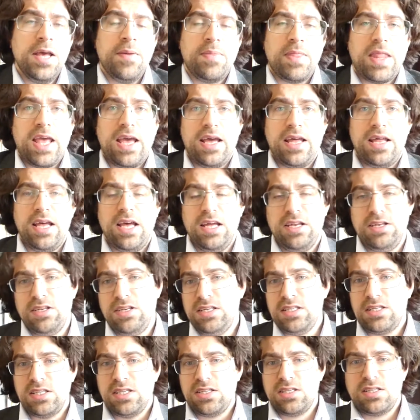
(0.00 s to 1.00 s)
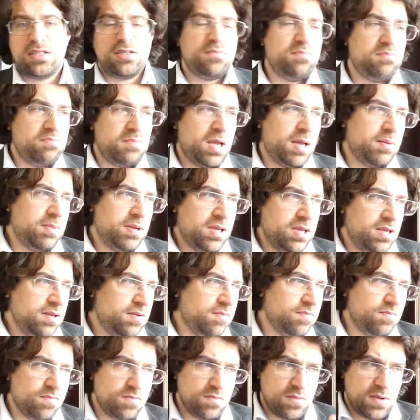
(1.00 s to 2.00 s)
And this is
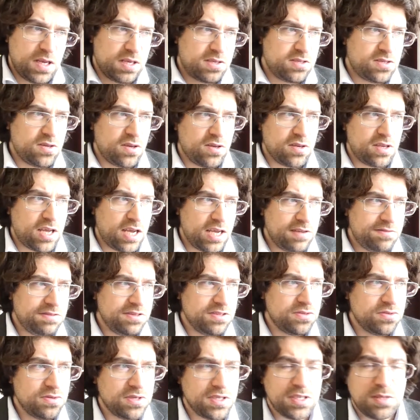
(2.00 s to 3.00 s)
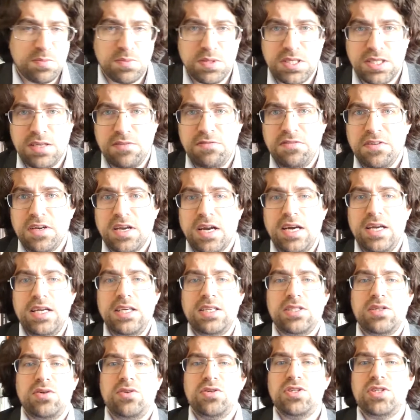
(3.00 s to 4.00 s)
maybe, let's not dive into the specific
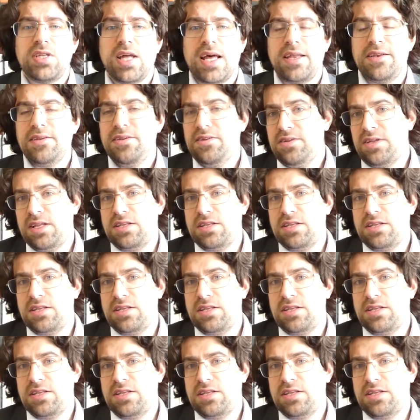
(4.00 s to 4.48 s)
ISO standard,